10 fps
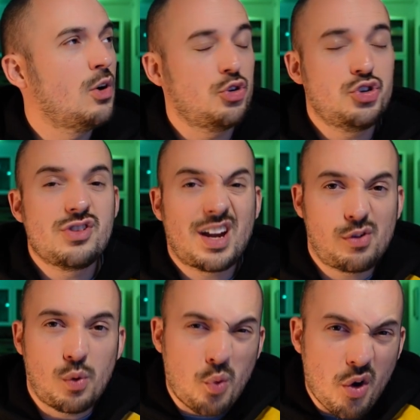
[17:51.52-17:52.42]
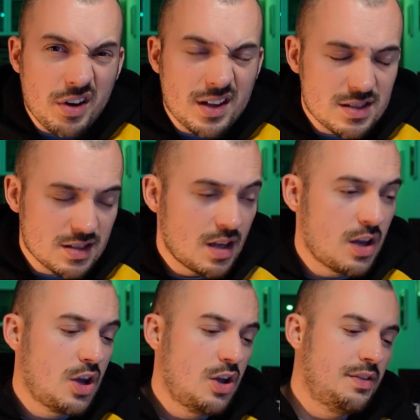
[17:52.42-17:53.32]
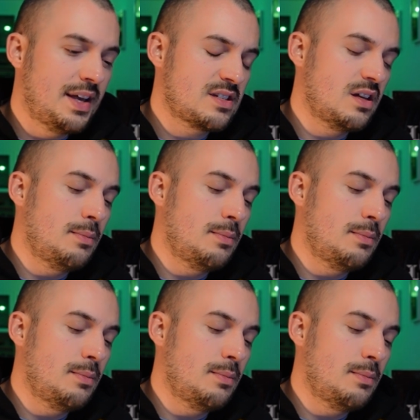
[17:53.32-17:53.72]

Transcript: on your Necron Warriors, that's going